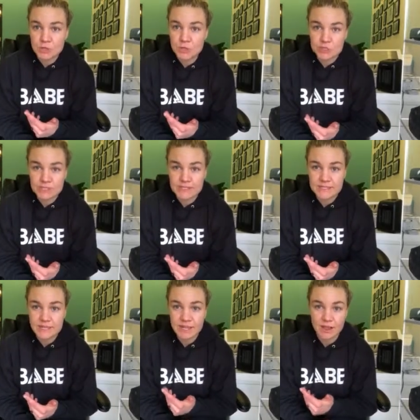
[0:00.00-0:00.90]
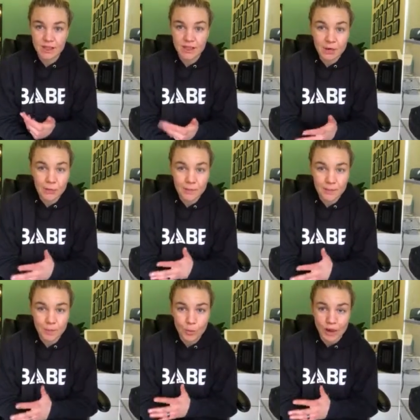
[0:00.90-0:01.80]
you just need to get a little
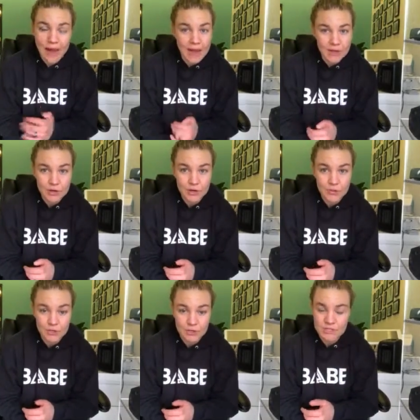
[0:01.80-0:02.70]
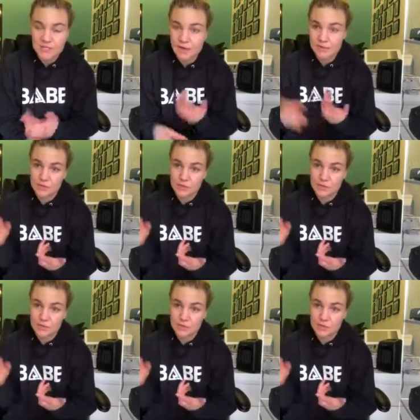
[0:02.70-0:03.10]
bit more accurate with your stuff.